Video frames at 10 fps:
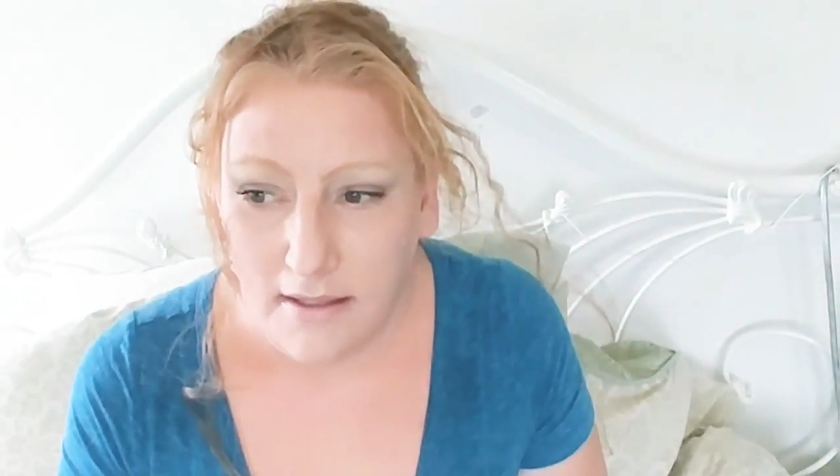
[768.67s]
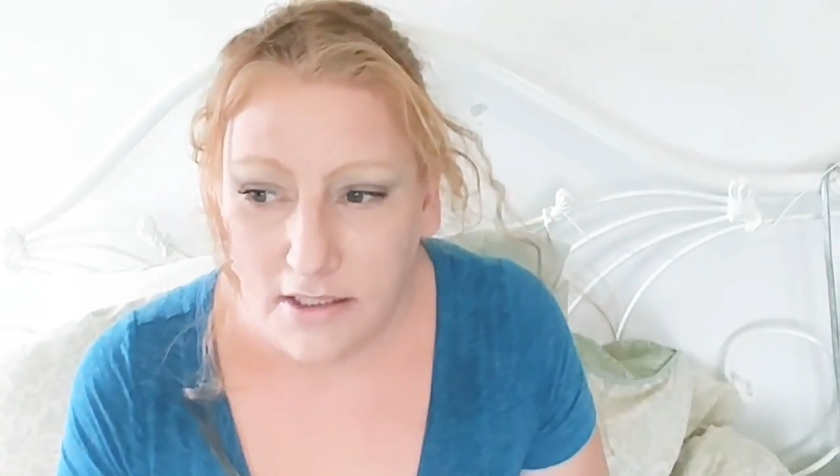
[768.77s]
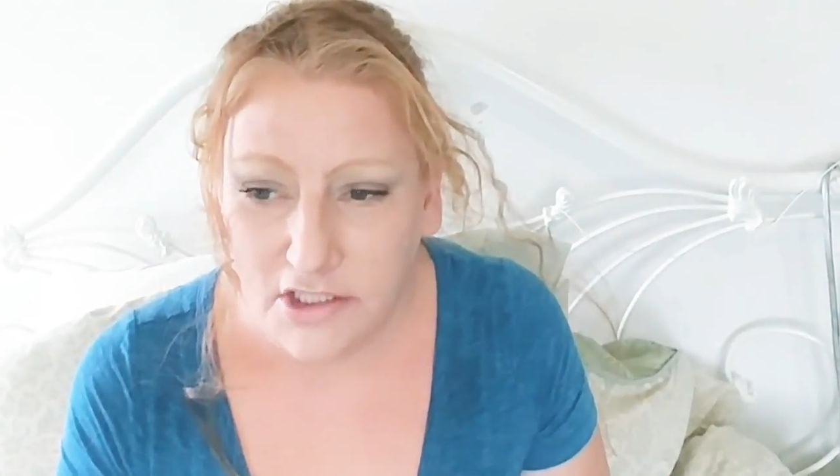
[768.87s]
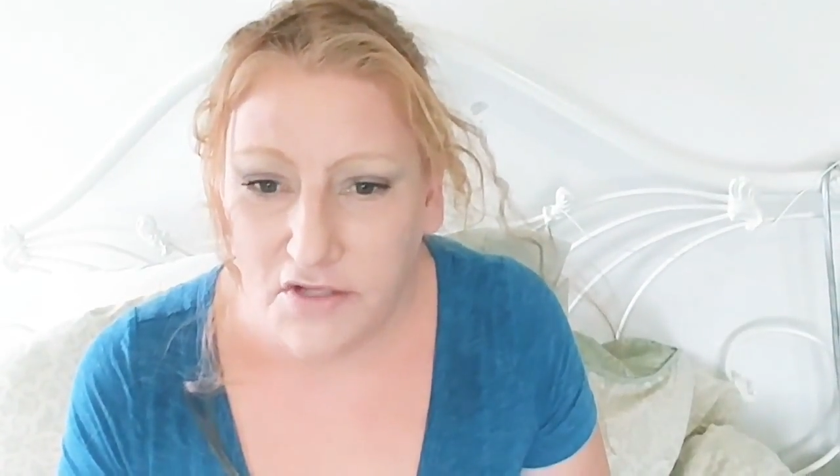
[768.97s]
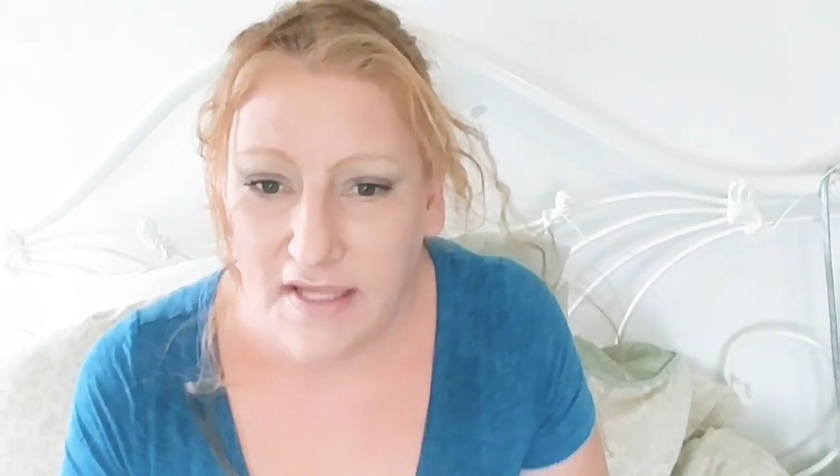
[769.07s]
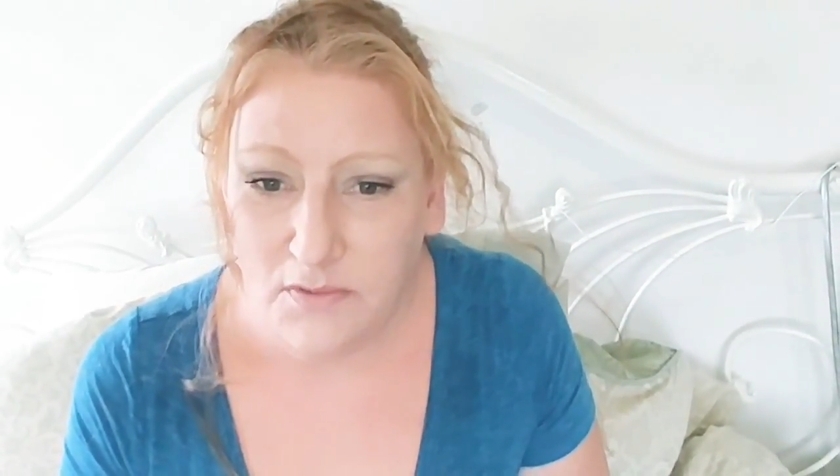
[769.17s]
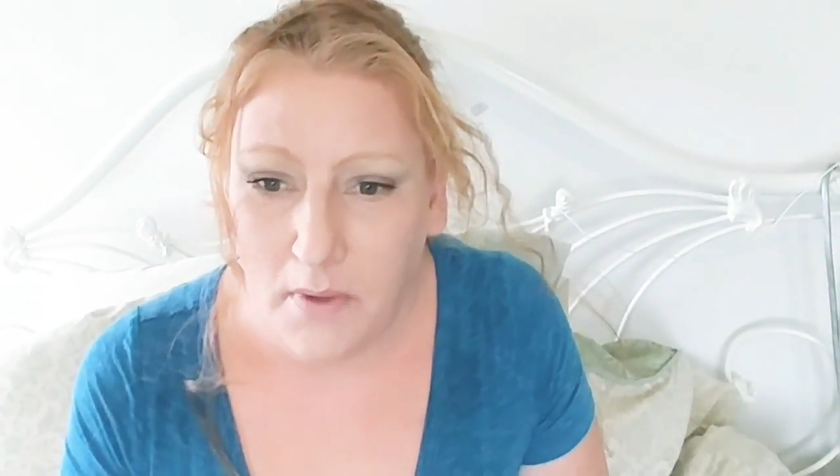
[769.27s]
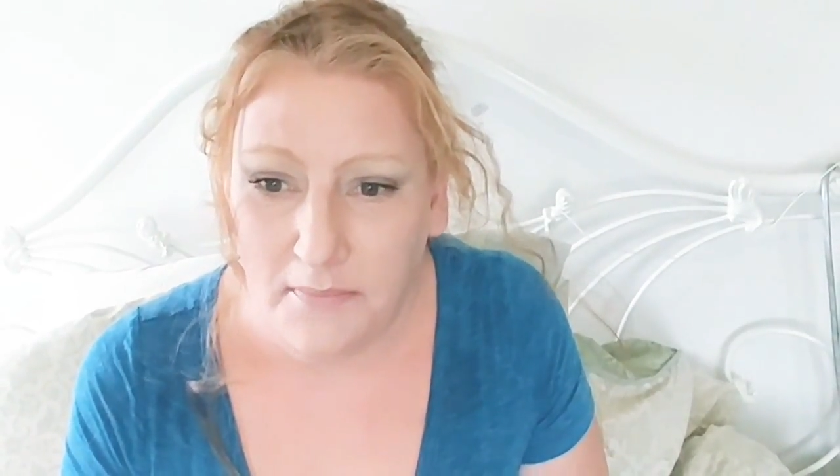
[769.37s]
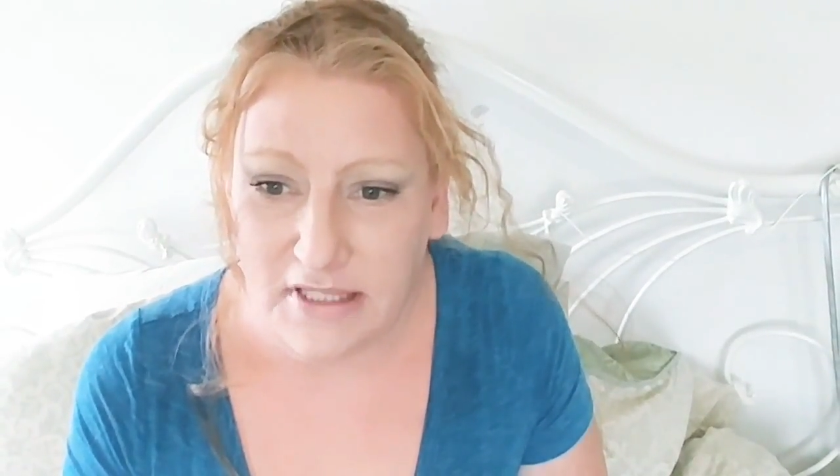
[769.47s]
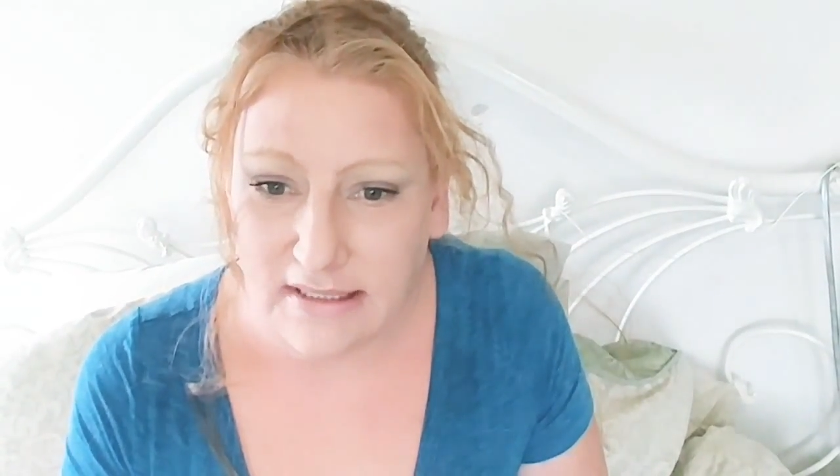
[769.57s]
So that's
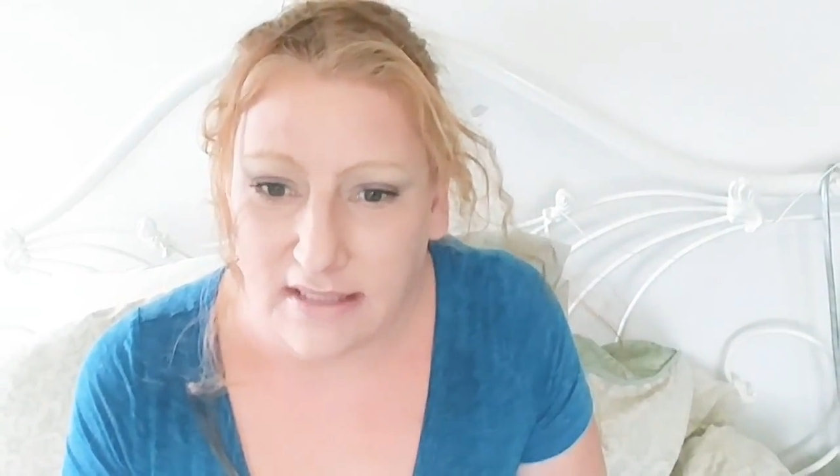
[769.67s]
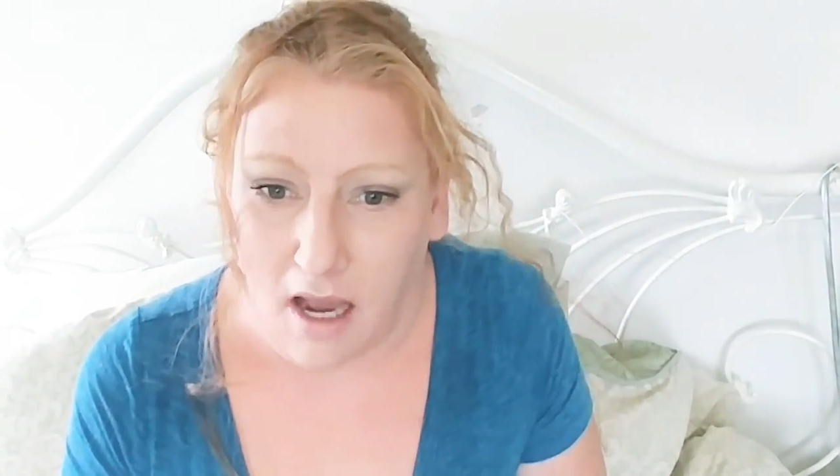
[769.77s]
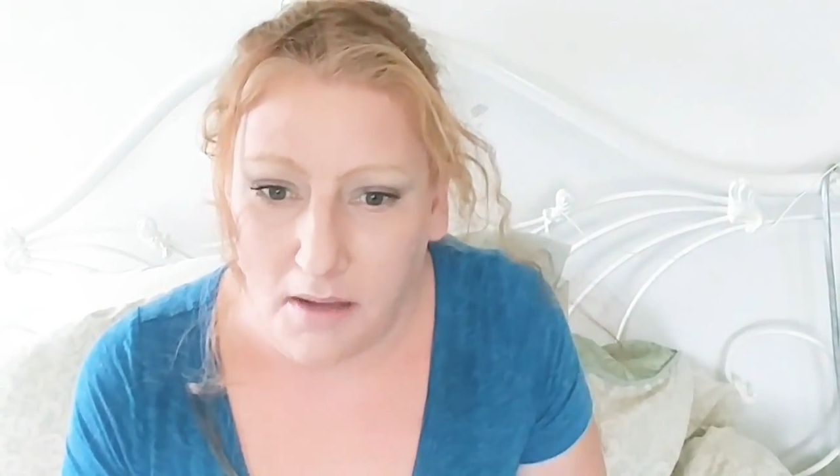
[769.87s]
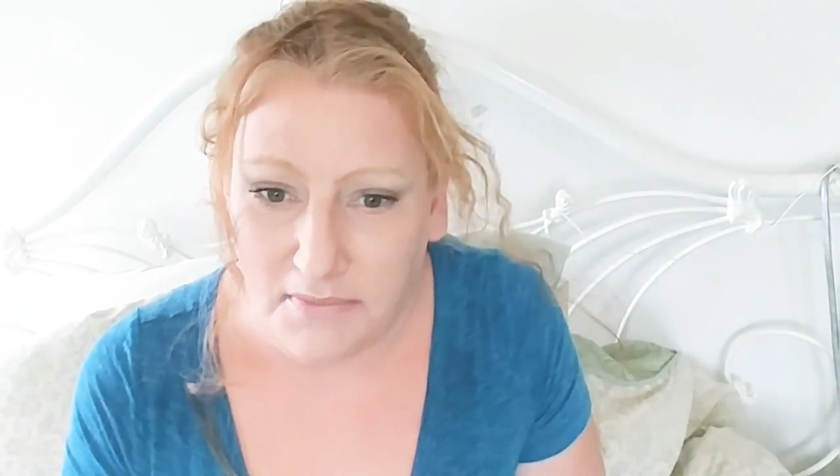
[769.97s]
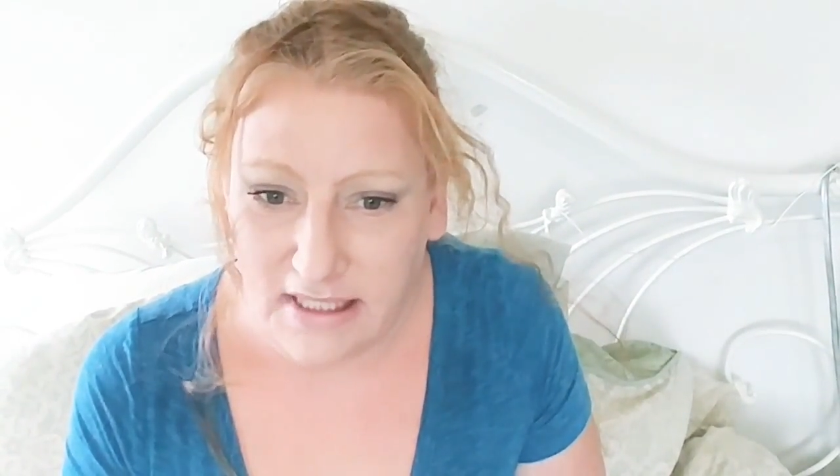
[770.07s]
where I'm gonna stop